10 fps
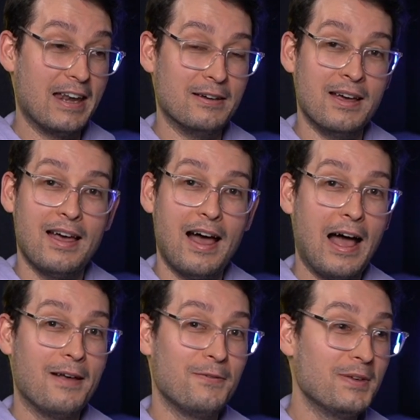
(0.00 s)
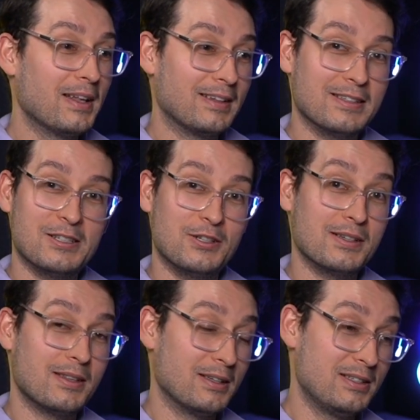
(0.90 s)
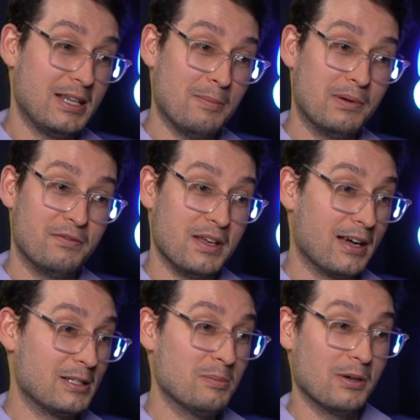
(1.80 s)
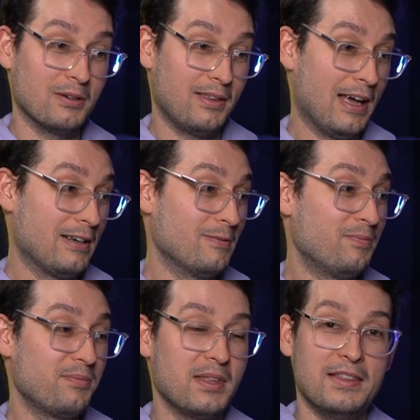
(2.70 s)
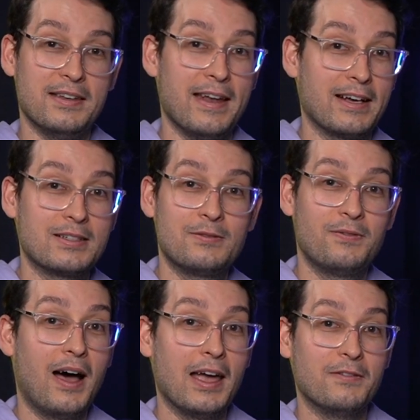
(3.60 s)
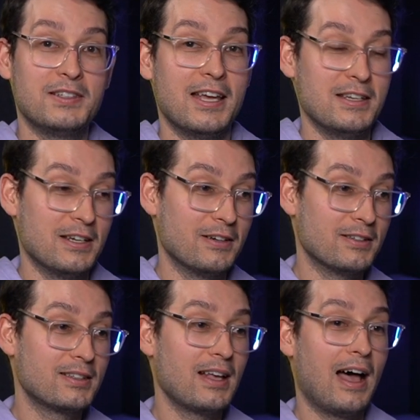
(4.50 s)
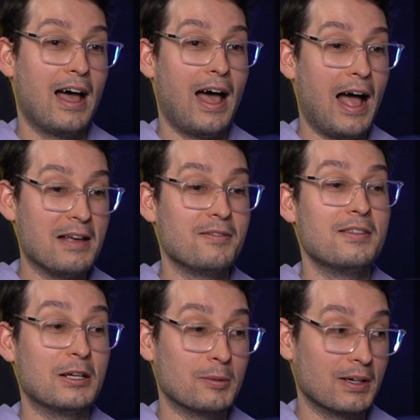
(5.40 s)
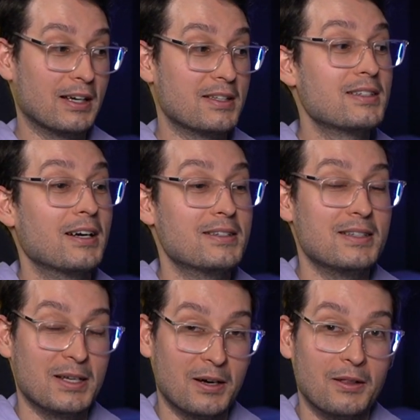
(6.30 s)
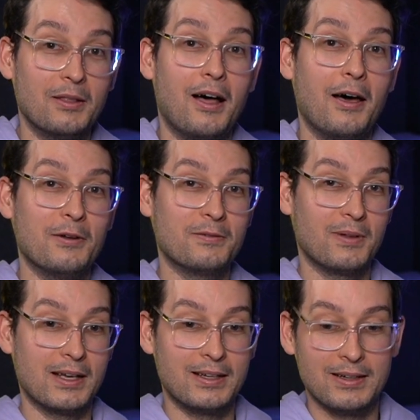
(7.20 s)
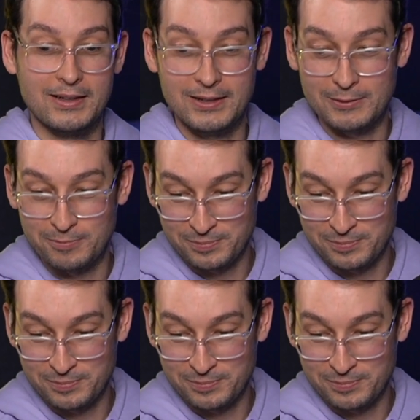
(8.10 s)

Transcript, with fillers: And I feel like this is just the tip of the iceberg that in the next five, ten years, I think we're going to start seeing a lot of like, uh,